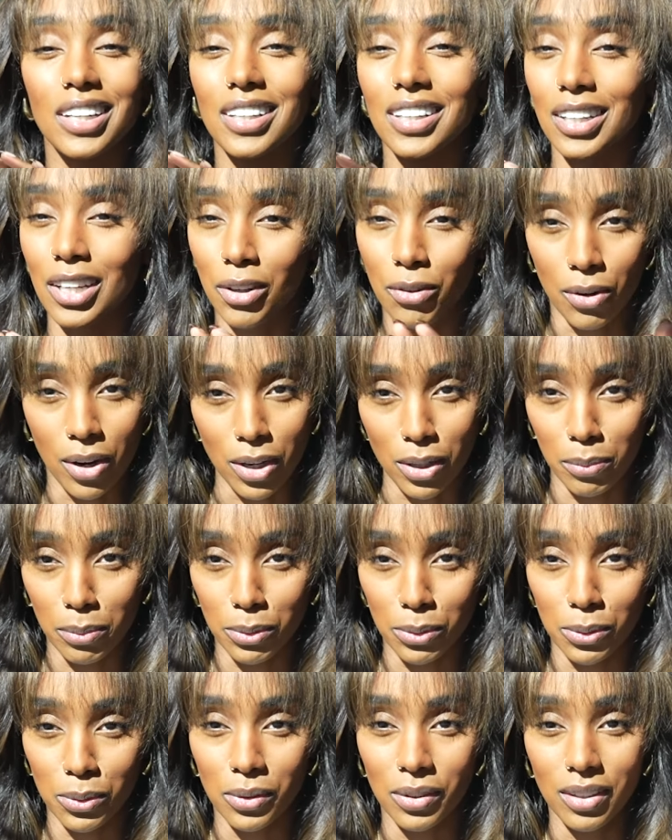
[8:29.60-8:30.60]

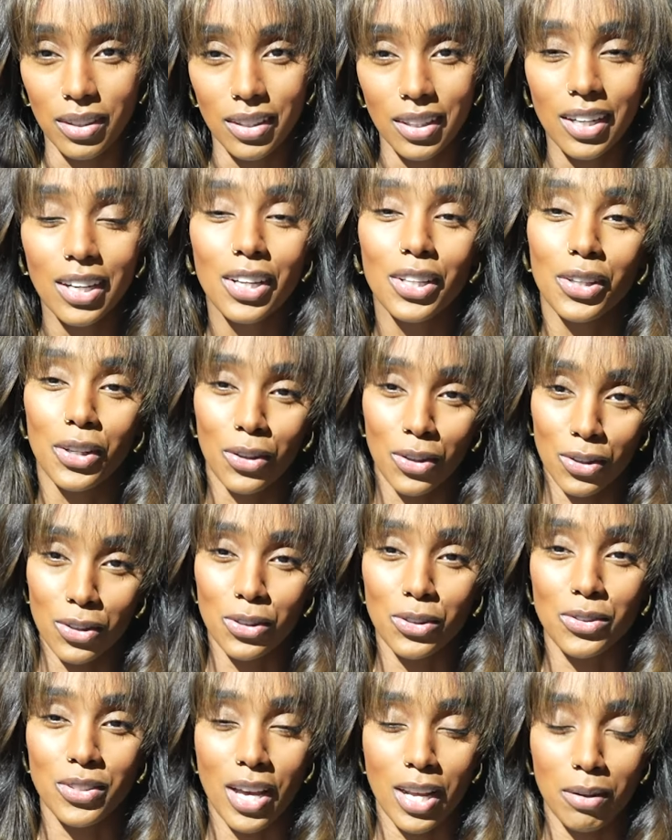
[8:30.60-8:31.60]
incredible. The
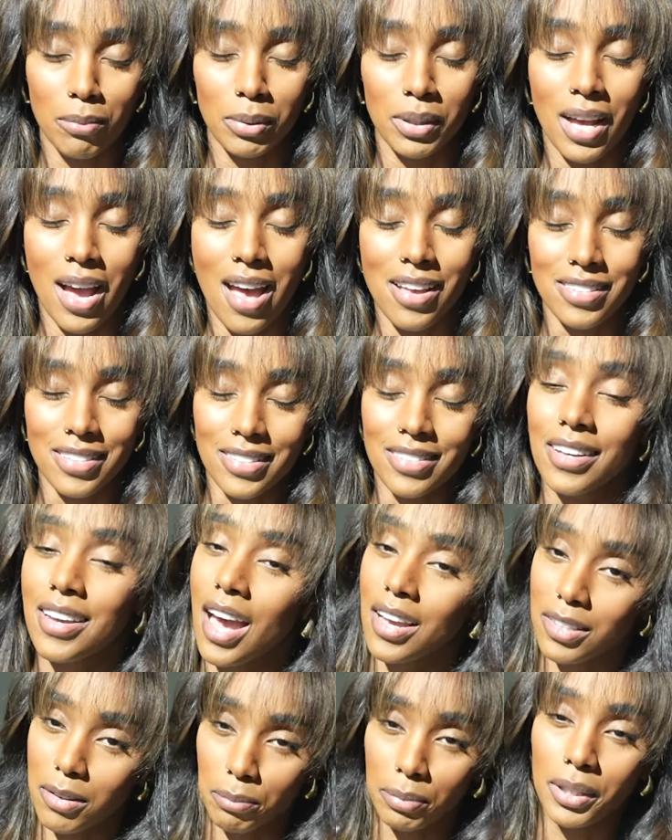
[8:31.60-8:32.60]
girls had a blast because they
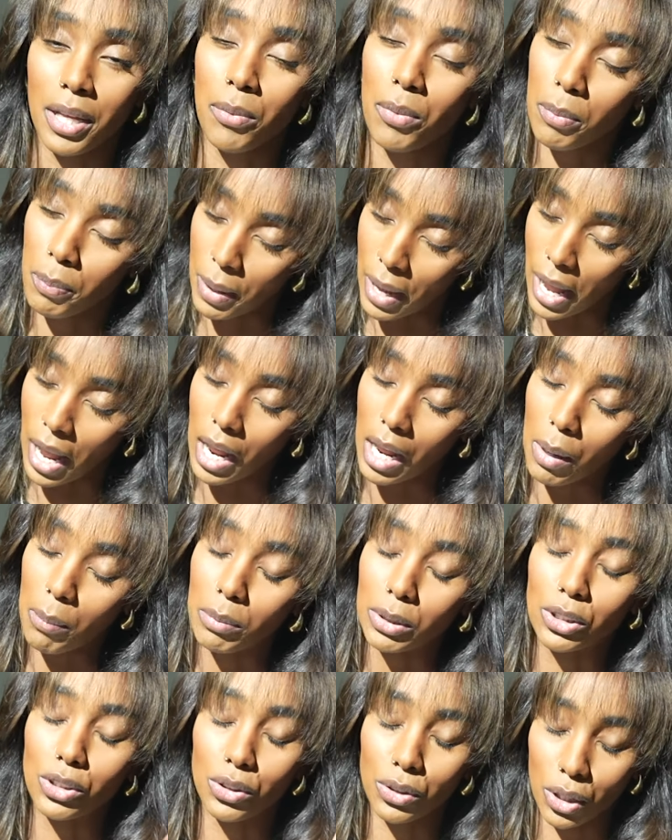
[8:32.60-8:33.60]
got to play with paint,
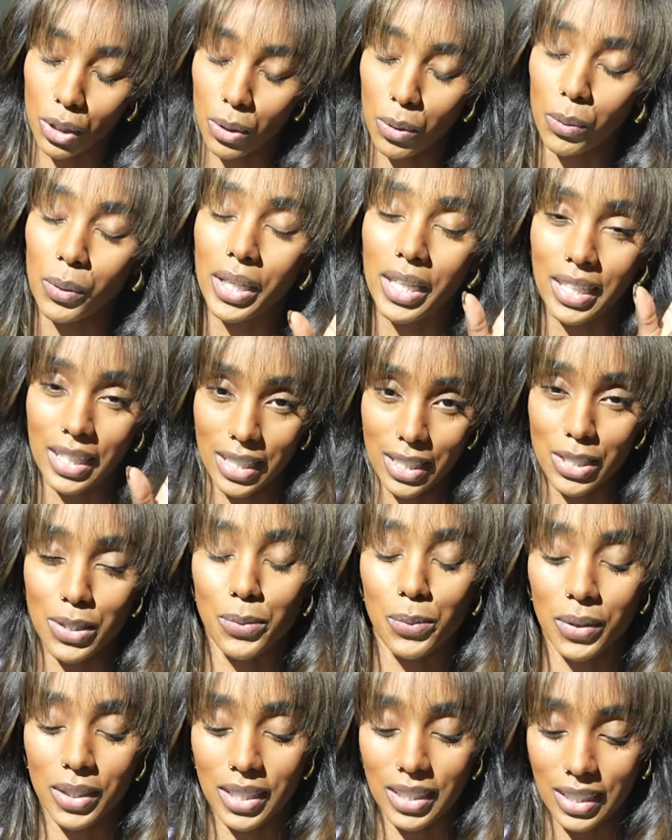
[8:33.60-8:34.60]
but you know, it is
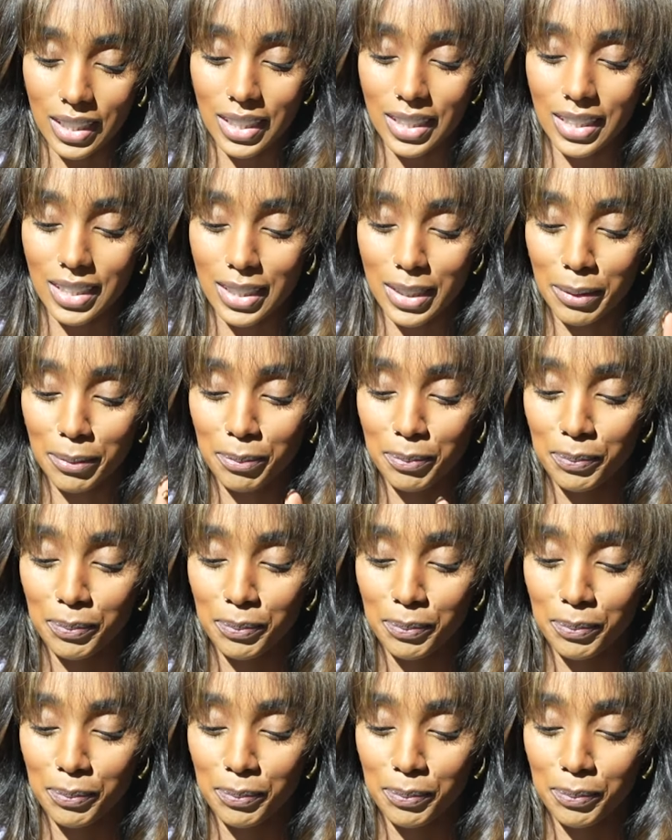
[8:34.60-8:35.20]
what it is.